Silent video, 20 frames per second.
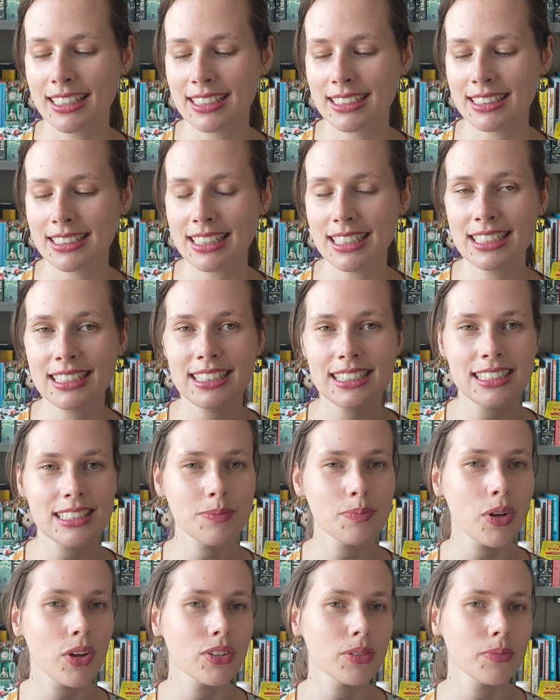It
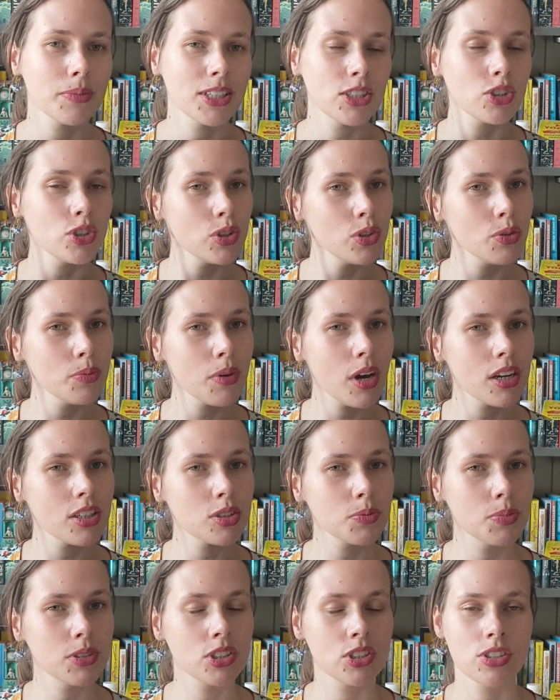doesn't bother me too
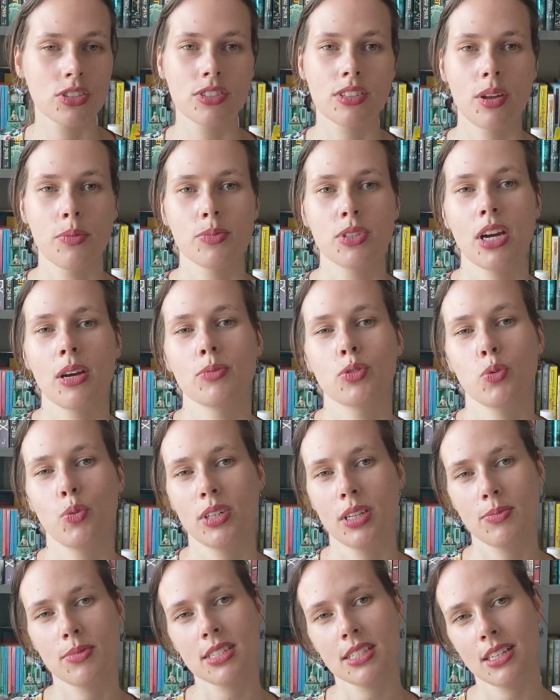much, but just sometimes
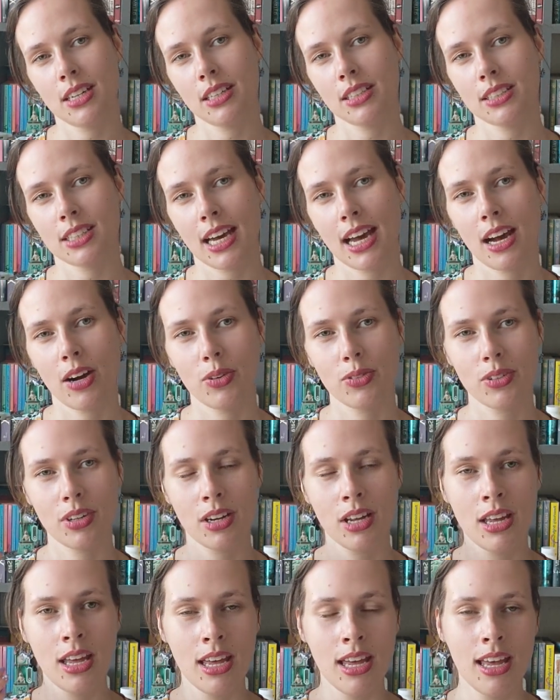when I'm sitting
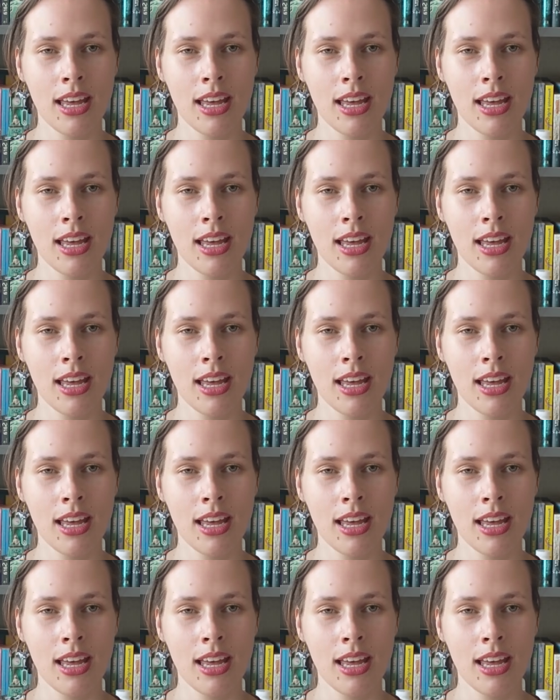down,